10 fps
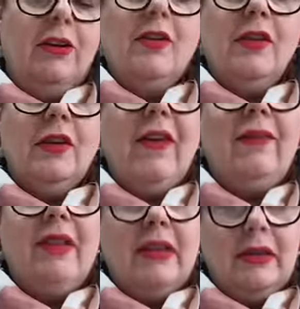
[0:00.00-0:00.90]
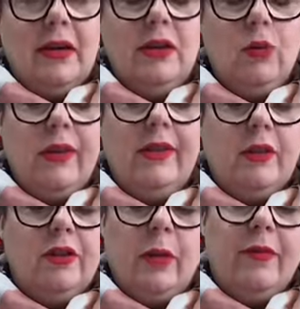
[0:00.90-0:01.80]
you just sort of have these nice twists
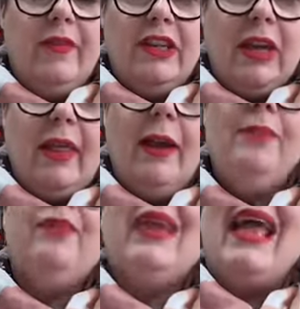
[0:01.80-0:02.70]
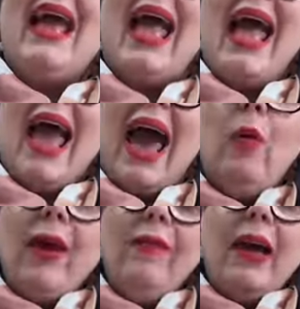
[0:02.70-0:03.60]
on top of each other.
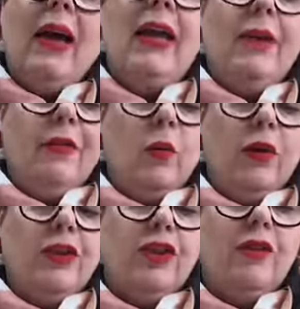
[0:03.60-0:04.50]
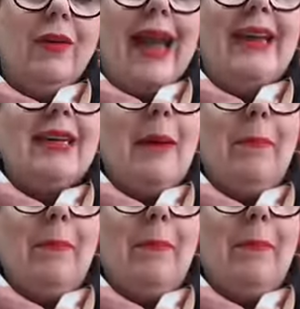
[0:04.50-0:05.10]
However, if you want to create a